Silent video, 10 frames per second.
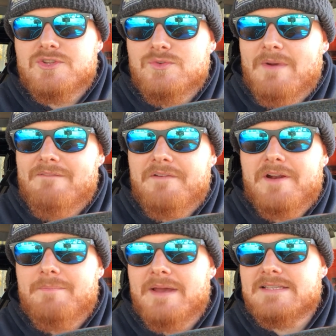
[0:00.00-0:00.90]
I'll do my
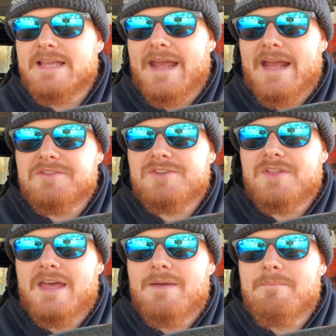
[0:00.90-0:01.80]
very best to
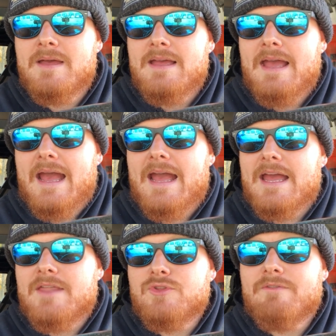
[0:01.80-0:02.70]
answer them.
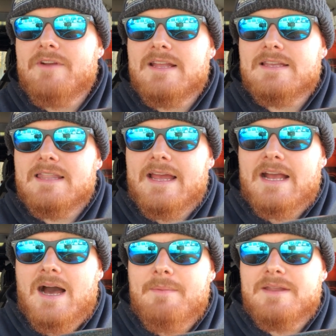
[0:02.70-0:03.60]
And don't forget to
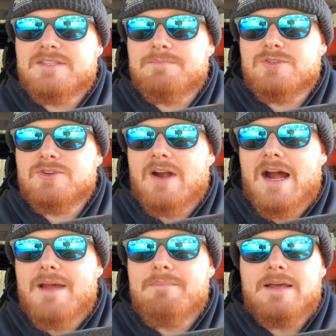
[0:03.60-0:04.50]
like, comment, and
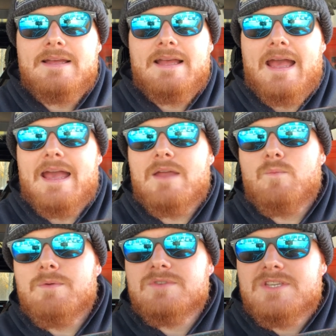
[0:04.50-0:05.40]
subscribe.
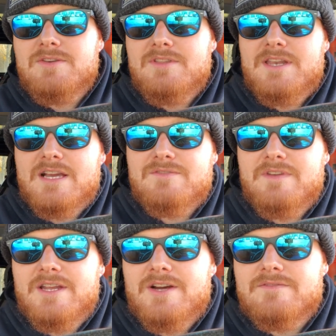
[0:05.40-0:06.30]
And we will see you in the next
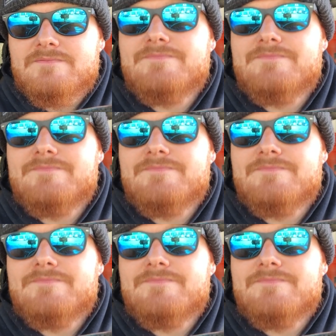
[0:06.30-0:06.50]
video.